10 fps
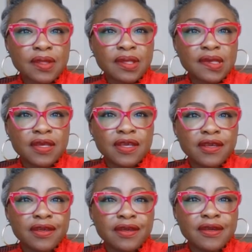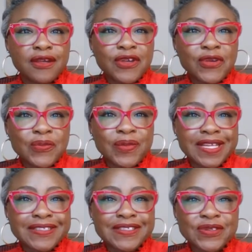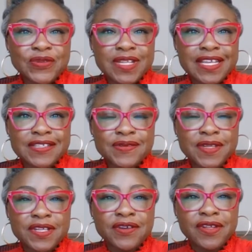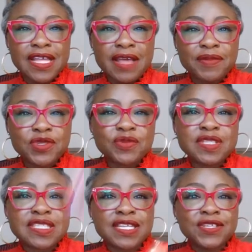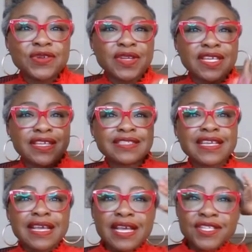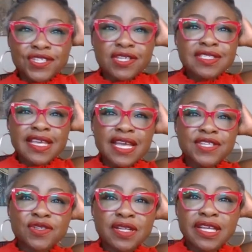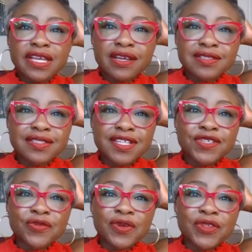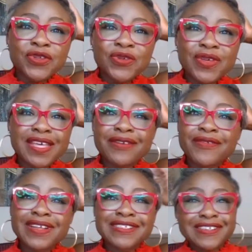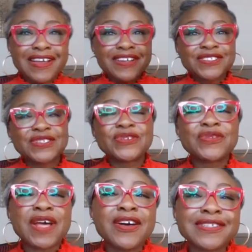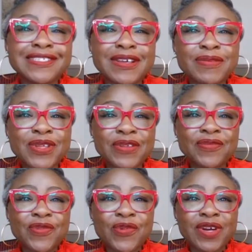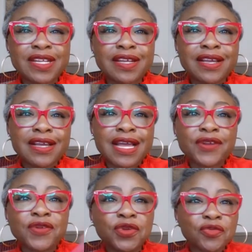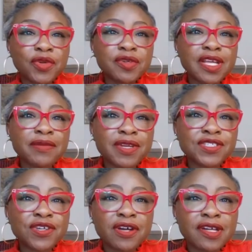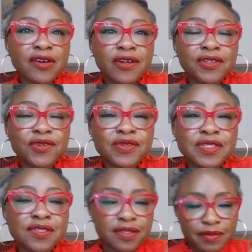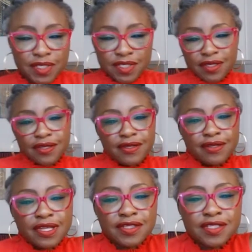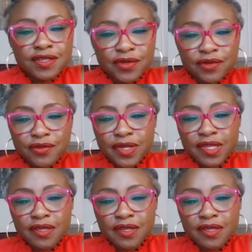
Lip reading: Okay, back to school next week. Y'all happy to be sending your kids. Just scheduled an econ station with you. Can't wait to talk to you. Also, I'm looking forward. I don't know your real name because y'all all use. Let me see. I can see real quick.